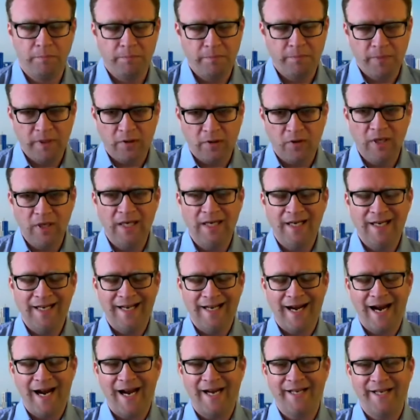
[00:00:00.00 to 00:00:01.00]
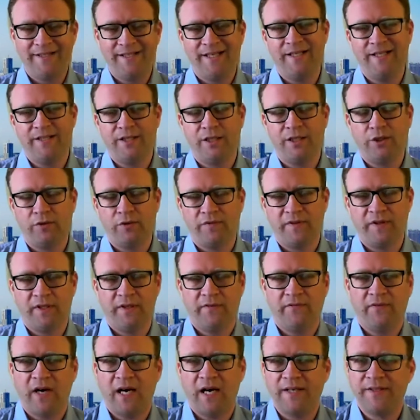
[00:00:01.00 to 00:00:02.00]
Really high density of the
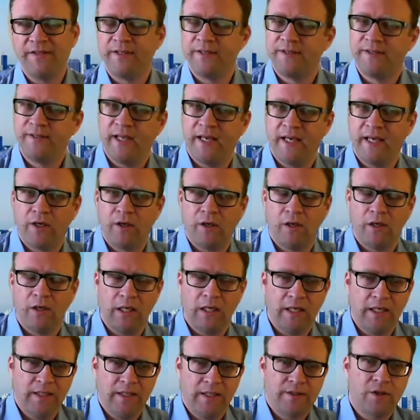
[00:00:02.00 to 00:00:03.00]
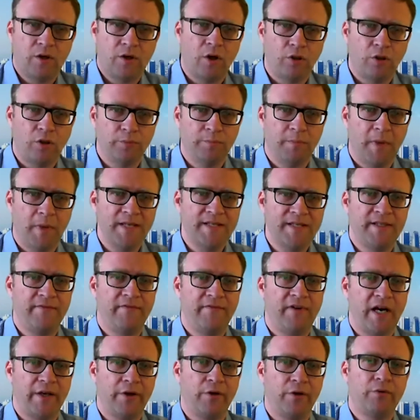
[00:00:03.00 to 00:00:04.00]
devices. It's called massive
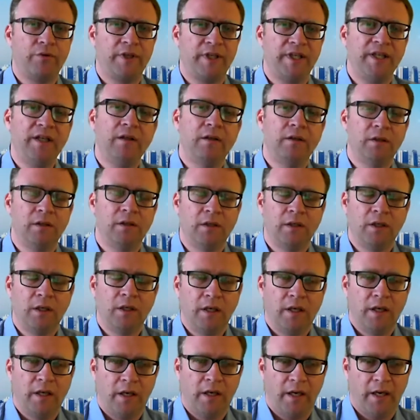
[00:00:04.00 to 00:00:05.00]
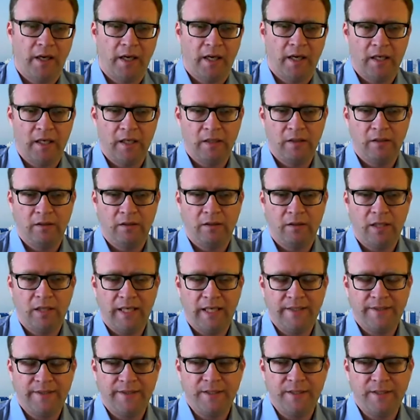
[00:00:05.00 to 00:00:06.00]
IoT. And the
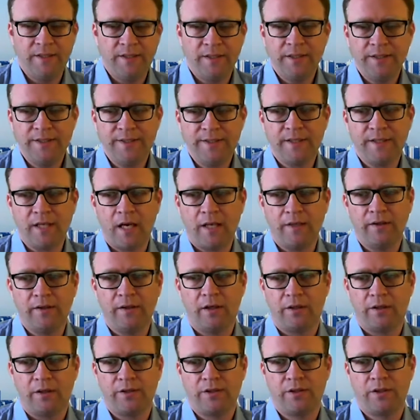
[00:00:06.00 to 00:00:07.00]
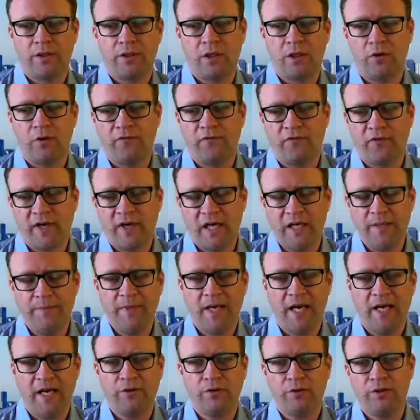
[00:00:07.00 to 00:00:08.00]
existing standards of
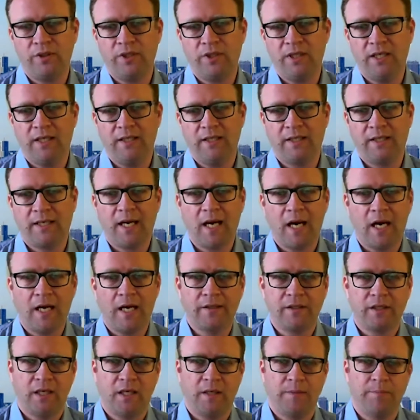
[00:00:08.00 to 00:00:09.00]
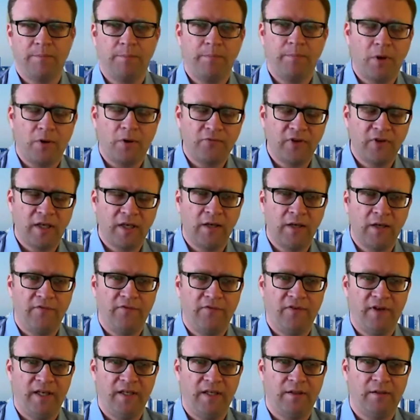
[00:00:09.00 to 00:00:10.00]
NB-IoT and CAT-M perfectly
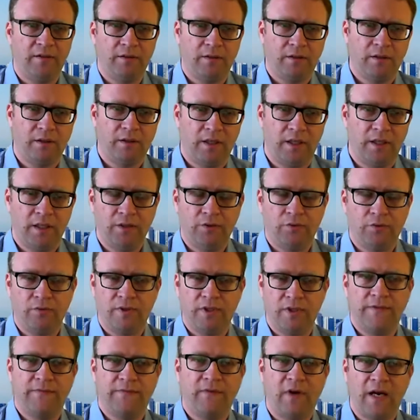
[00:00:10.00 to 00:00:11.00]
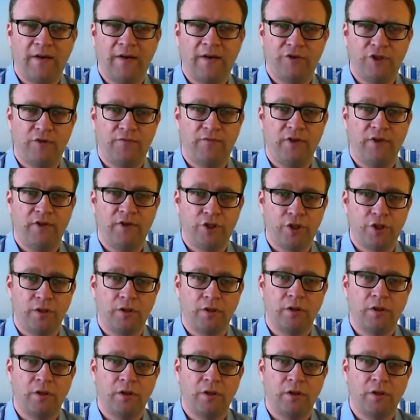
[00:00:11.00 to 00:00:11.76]
fit into this 5G vision,